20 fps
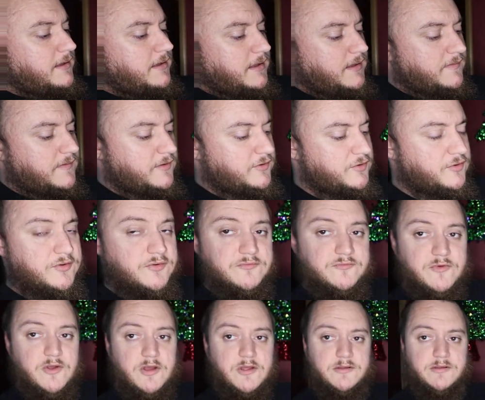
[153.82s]
and then you can
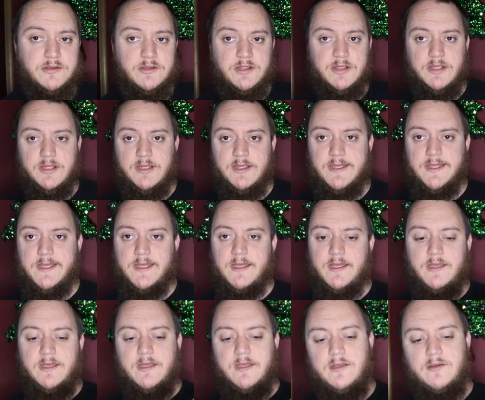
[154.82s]
run
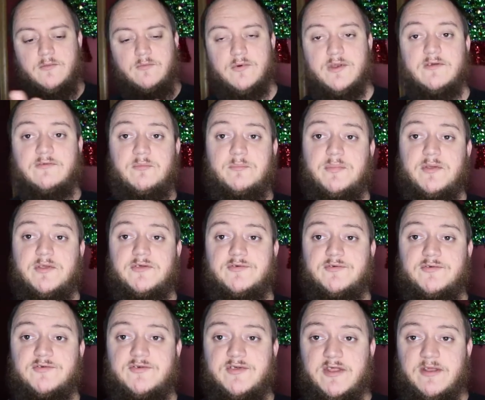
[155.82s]
whatever
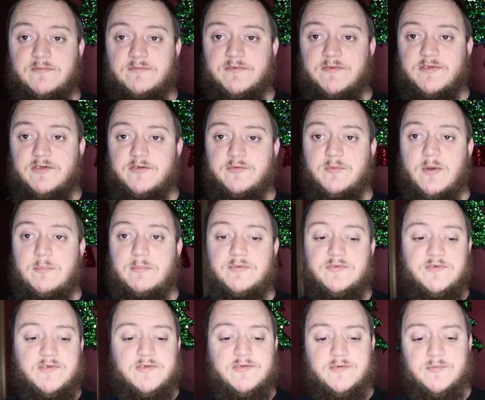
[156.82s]
pistol set up for this weapon
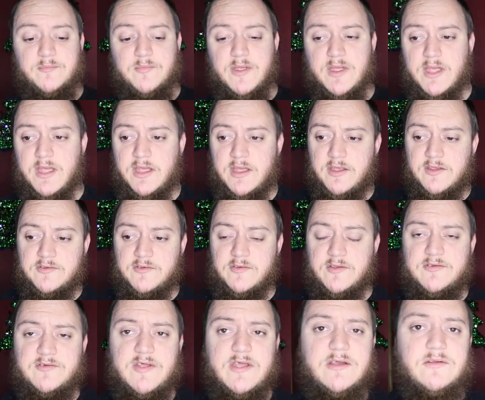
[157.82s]
system. So
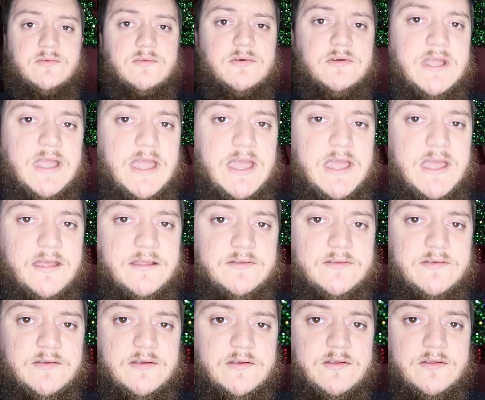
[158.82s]
let's take a look
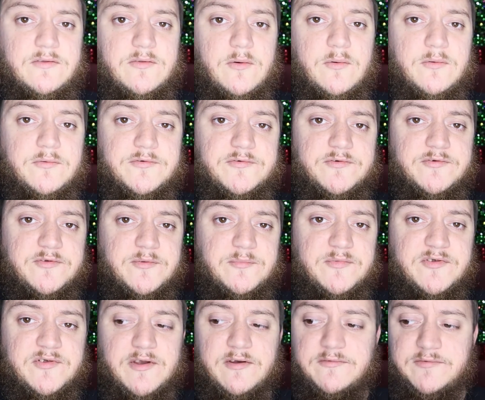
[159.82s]
at the holsters
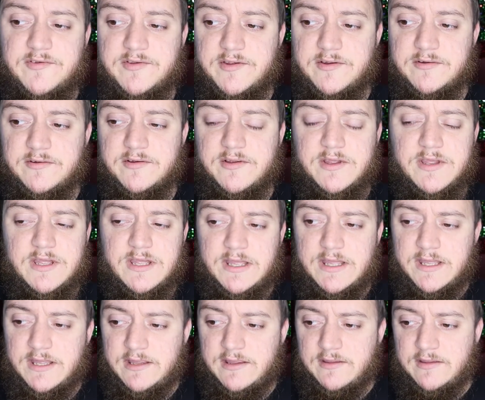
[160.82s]
themselves here.
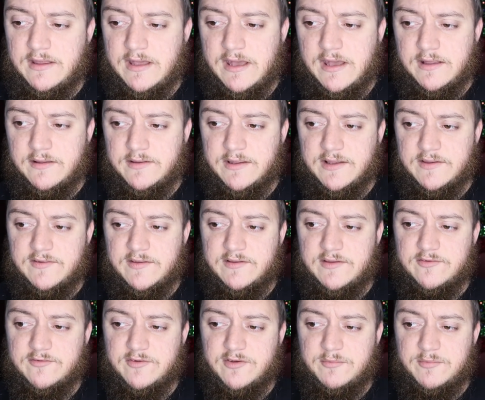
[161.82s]
Like I
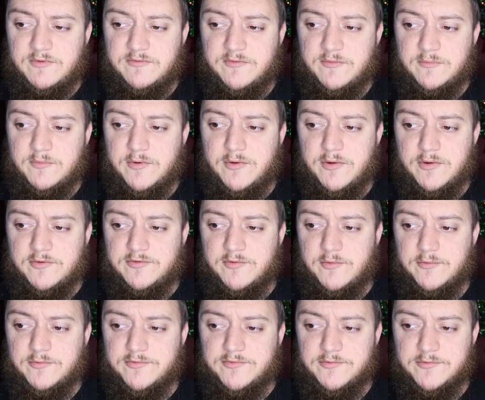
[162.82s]
said, these are going to be from Cook's
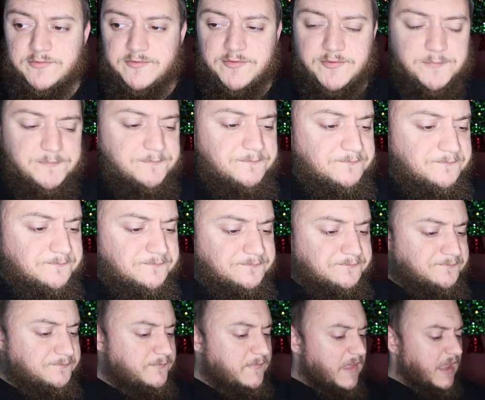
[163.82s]
Holsters,
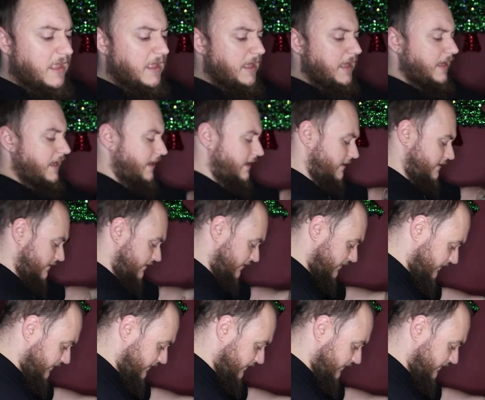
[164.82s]
and